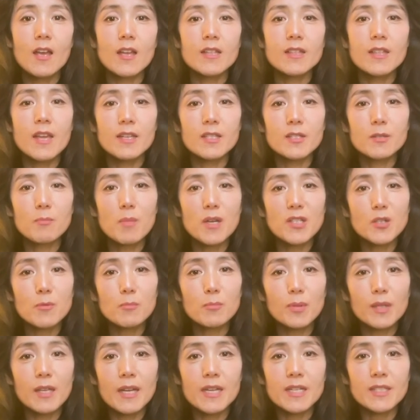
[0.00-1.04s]
That special
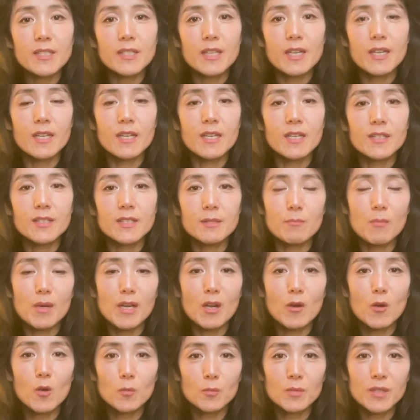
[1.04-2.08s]
place is my
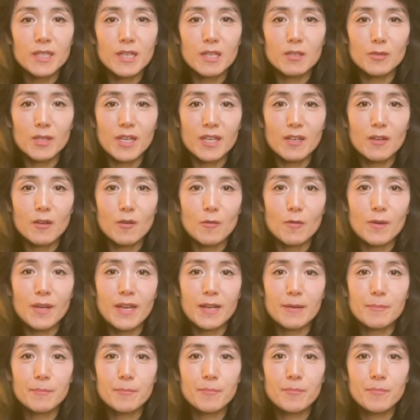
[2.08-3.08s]
hometown in Korea.